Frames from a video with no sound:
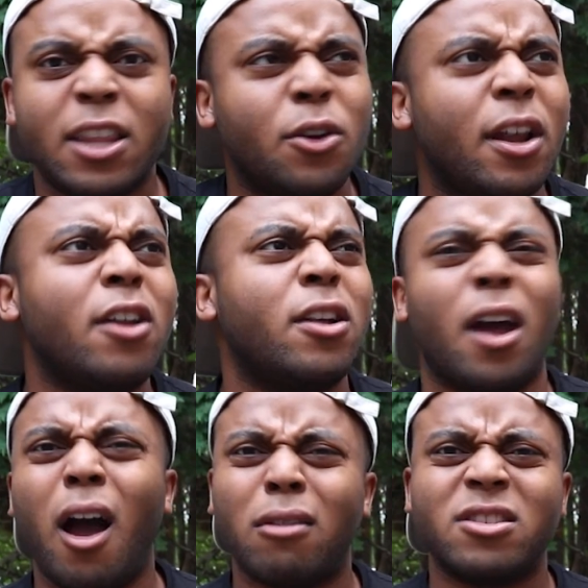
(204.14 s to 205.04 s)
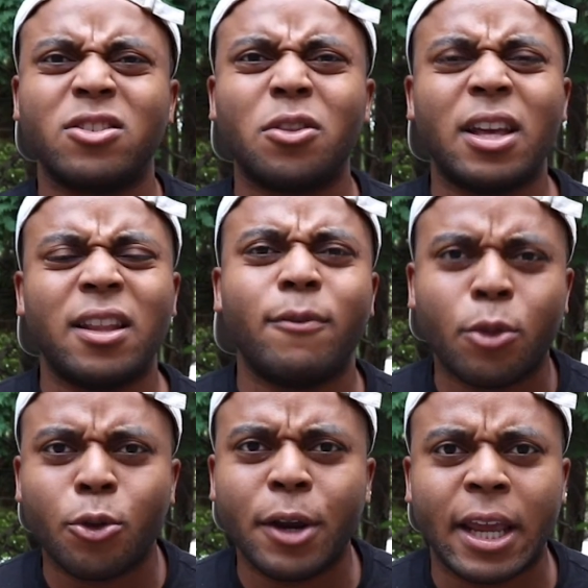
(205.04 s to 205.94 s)
And then you get on and you're like, oh, this is only a level
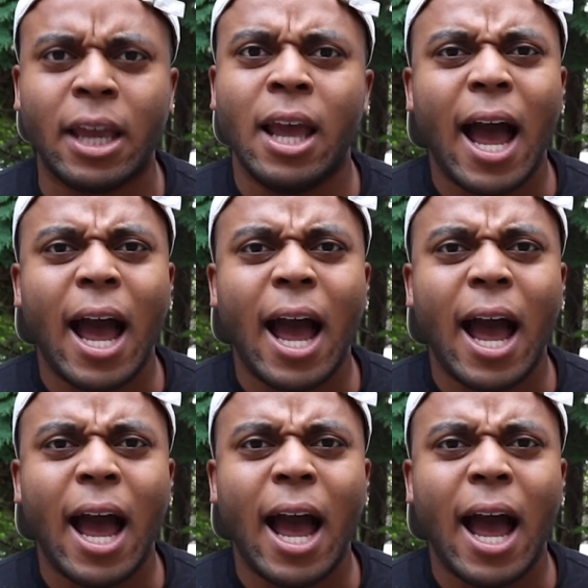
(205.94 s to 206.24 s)
three.